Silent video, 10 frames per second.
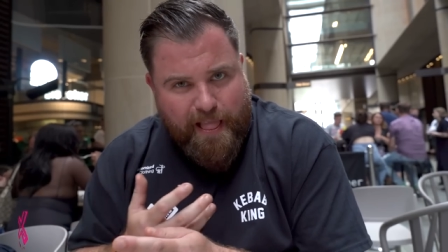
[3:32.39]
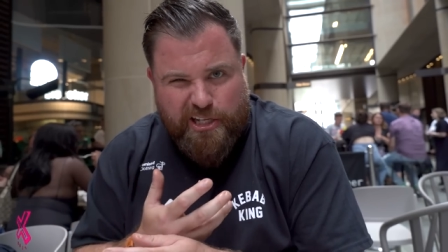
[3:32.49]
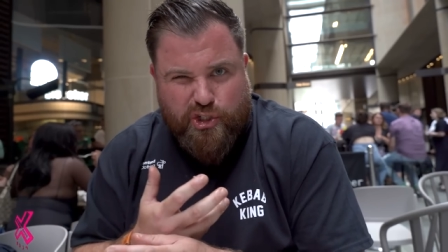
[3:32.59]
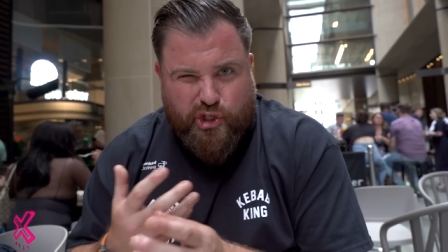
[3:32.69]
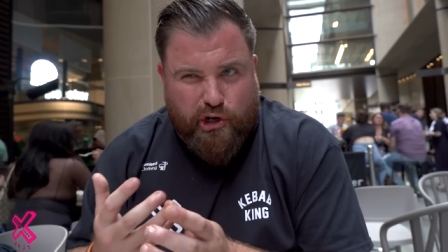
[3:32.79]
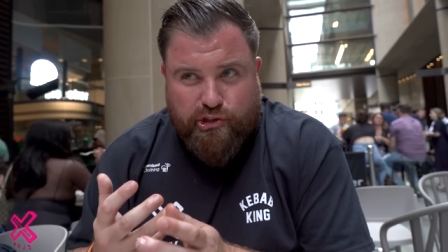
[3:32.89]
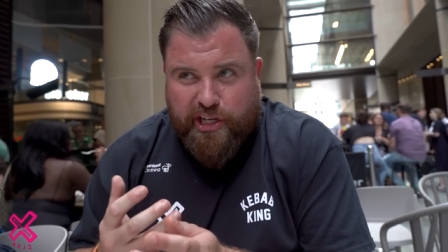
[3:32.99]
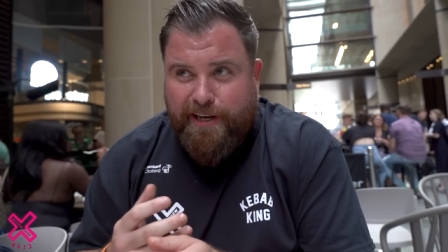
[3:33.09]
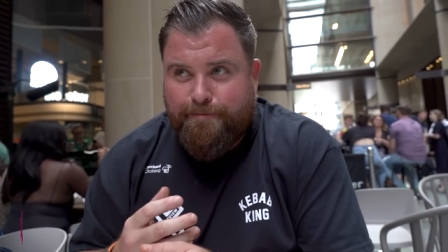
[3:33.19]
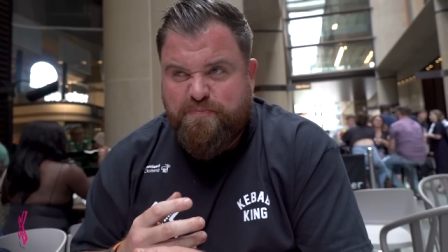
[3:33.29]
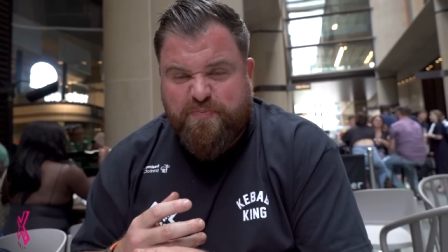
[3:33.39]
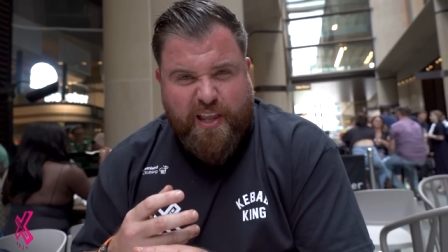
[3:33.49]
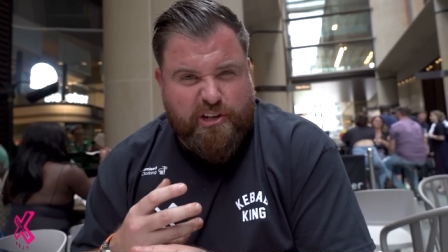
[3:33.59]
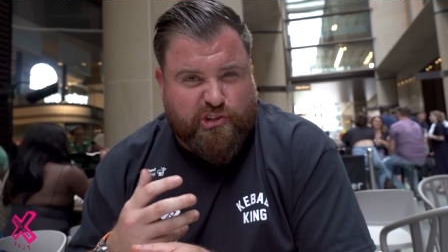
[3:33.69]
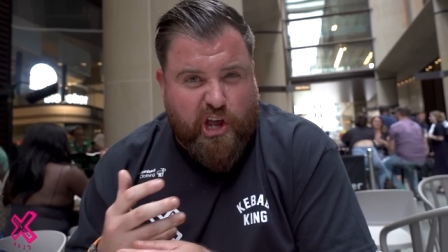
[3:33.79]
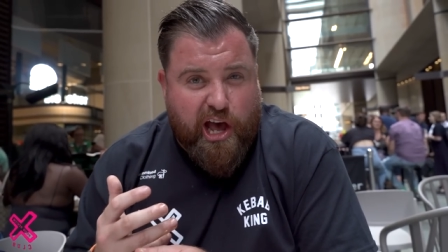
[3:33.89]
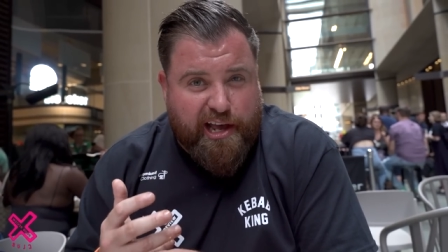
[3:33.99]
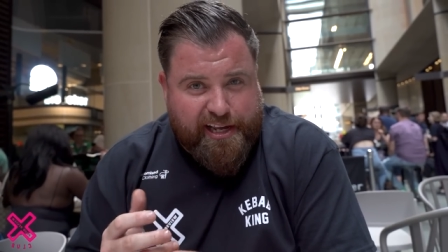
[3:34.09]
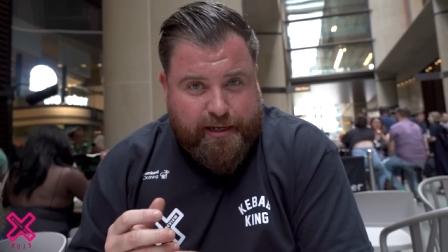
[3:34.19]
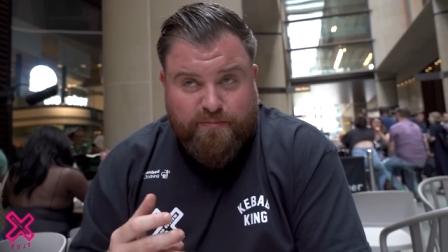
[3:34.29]
It's juicy, it's
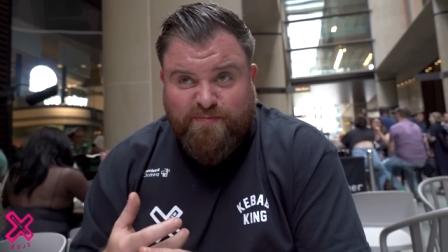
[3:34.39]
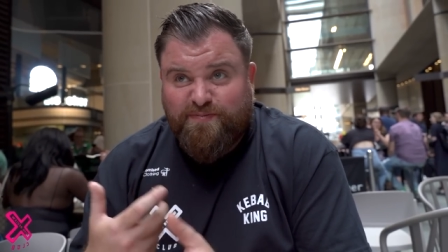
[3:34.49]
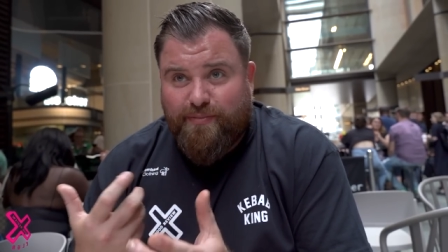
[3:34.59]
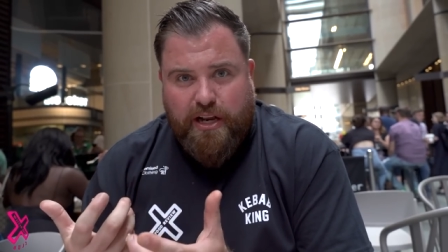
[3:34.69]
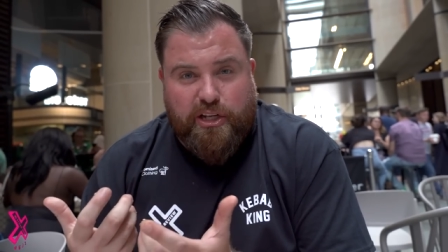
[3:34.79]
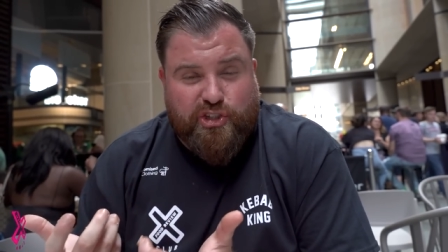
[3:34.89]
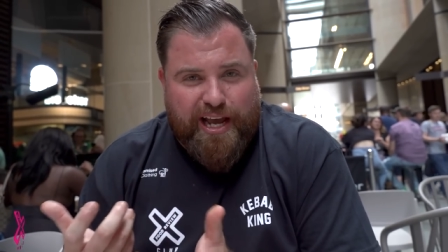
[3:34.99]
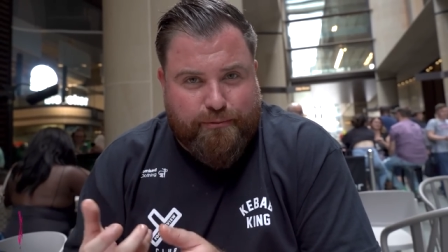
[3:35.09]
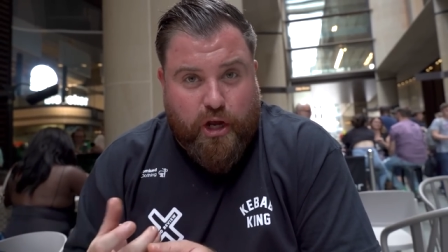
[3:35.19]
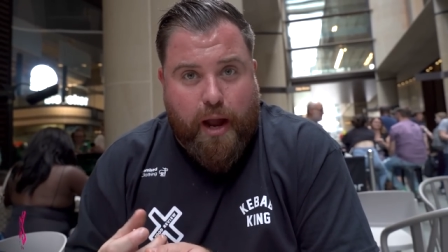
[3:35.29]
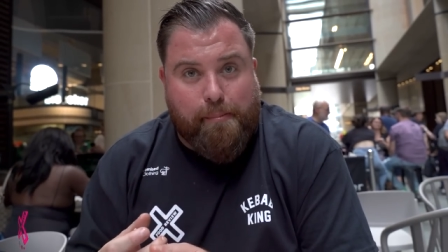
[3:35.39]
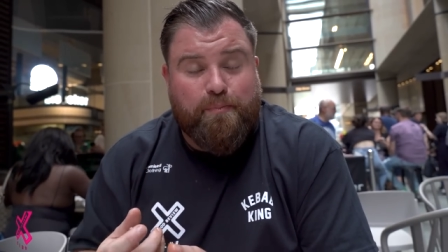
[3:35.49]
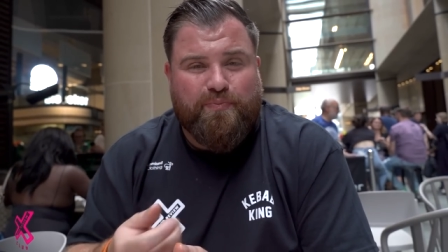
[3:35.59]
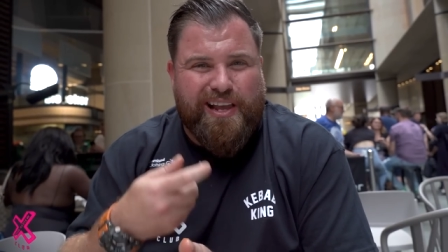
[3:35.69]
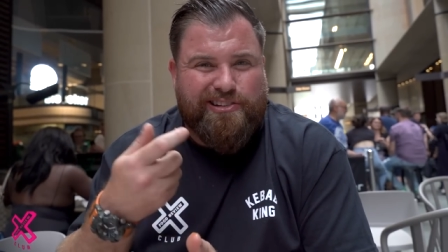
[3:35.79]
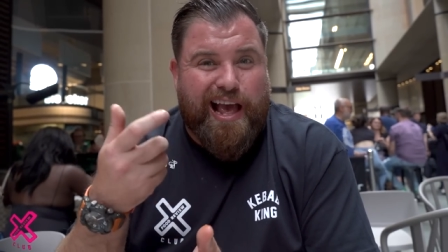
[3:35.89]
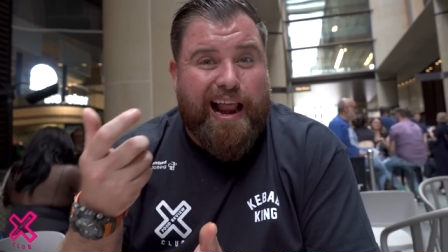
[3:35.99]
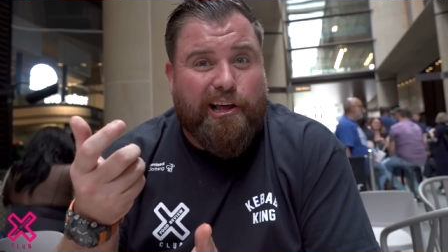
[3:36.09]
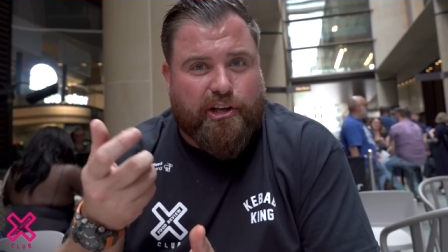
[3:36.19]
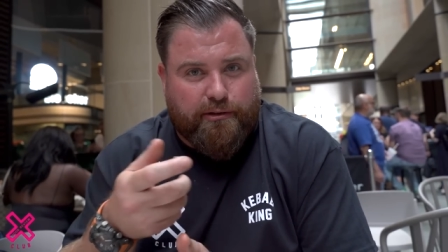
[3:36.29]
dirty, but at the same time, it's
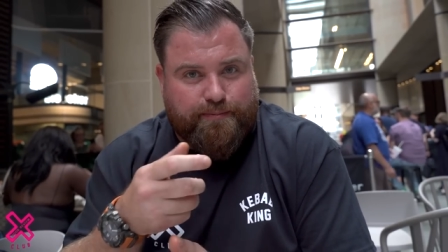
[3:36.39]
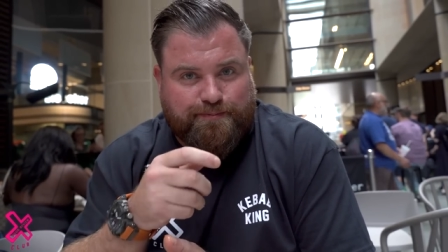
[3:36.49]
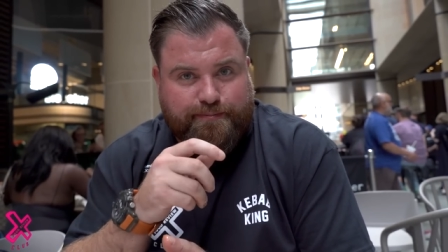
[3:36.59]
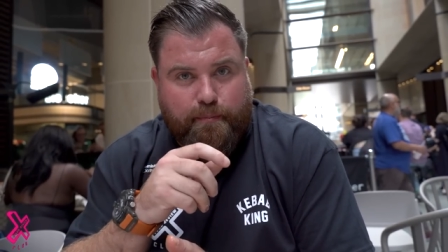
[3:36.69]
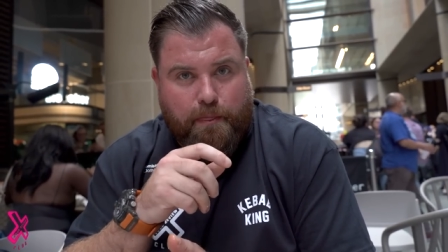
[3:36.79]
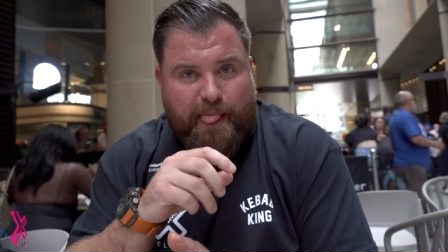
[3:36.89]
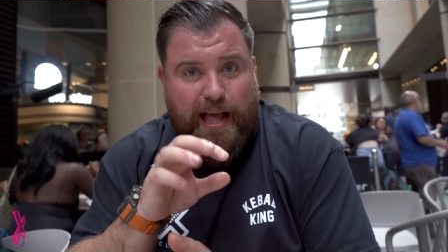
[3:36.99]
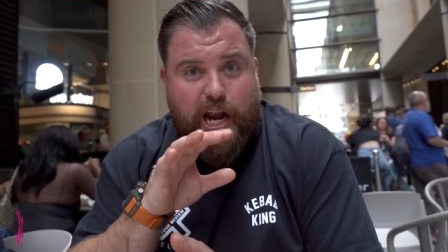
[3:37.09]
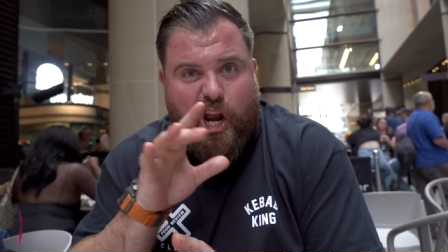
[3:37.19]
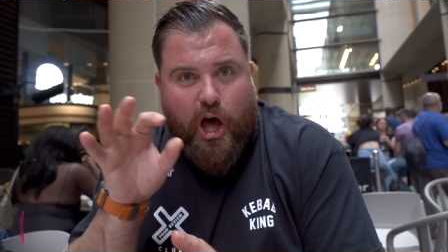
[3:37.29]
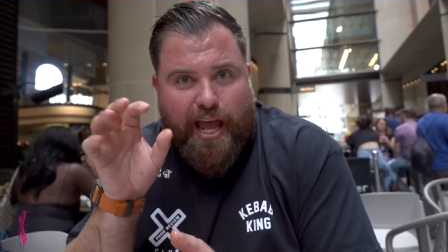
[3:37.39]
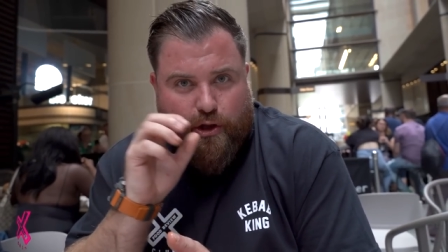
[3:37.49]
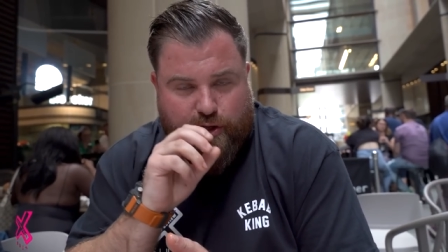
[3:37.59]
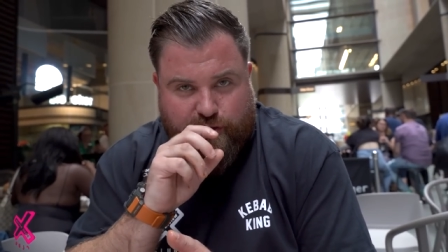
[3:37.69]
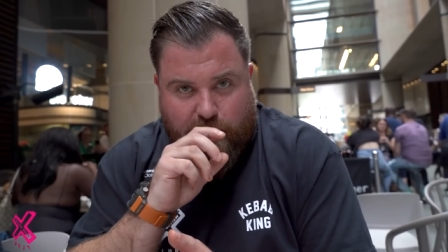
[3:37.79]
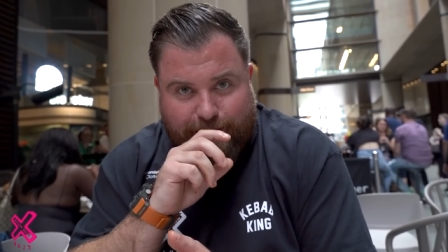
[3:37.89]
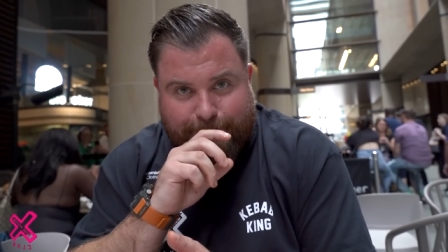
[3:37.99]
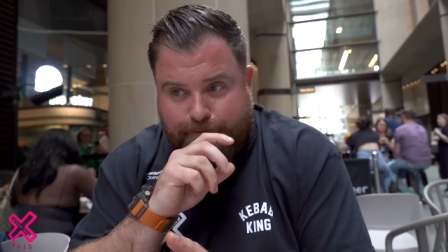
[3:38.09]
elegant and light on your tongue.